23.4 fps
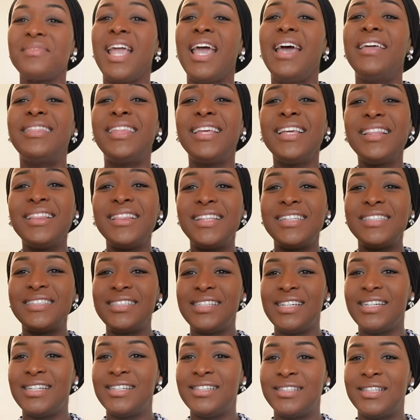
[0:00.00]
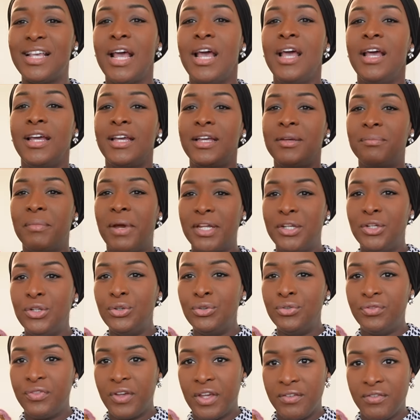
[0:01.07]
I think this is my new
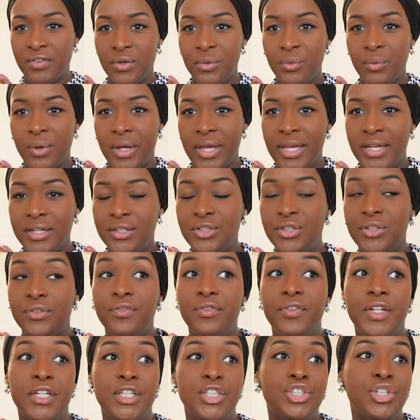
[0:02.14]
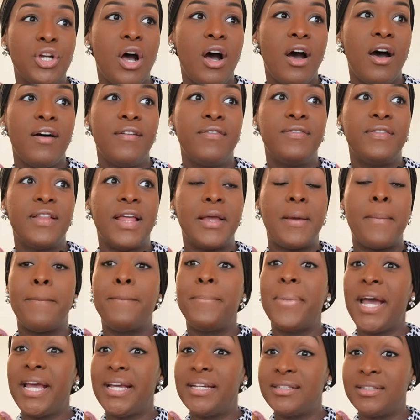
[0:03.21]
favorite way to finish off like
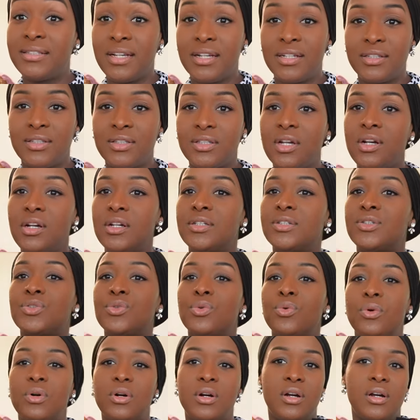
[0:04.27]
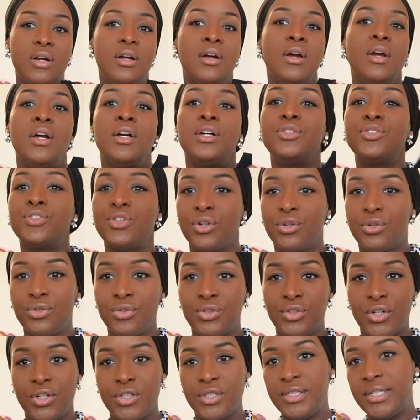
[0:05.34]
bias cut skirts or circle
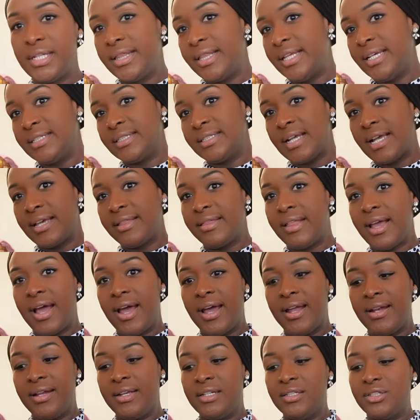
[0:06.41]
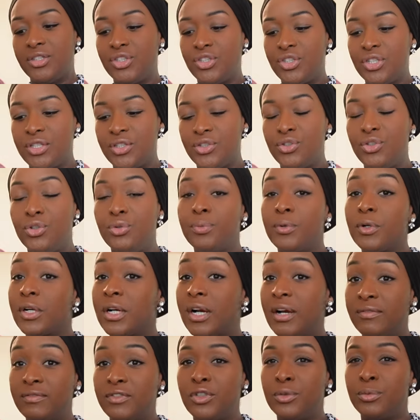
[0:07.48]
skirts and things like that. It's just super
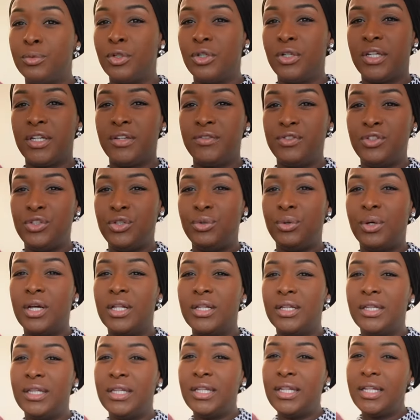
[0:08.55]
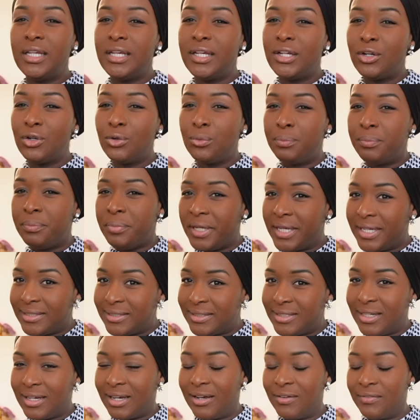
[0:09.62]
comfortable. It gives you a little
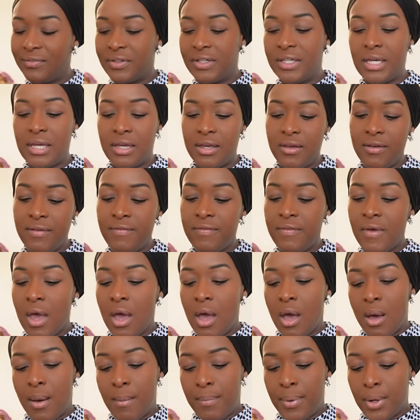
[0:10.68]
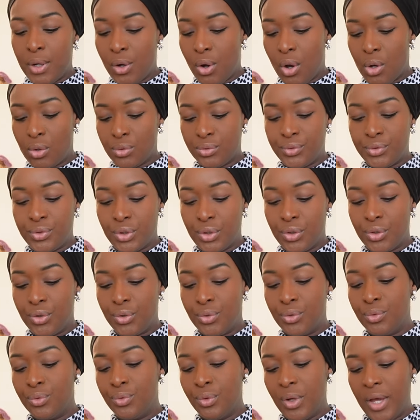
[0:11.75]
bit of give, but
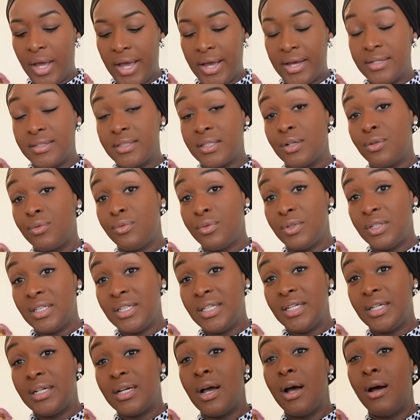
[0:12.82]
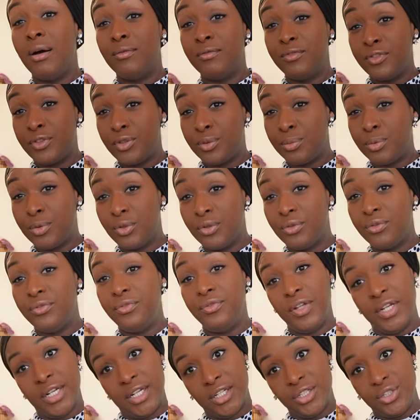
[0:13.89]
also has a really comfortable
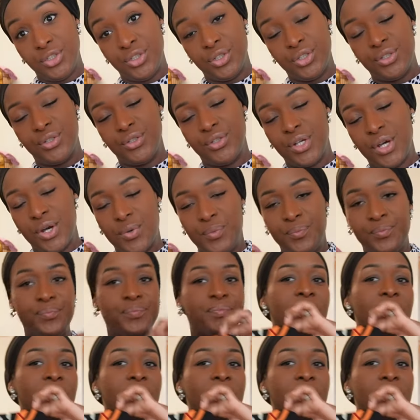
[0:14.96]
finish. So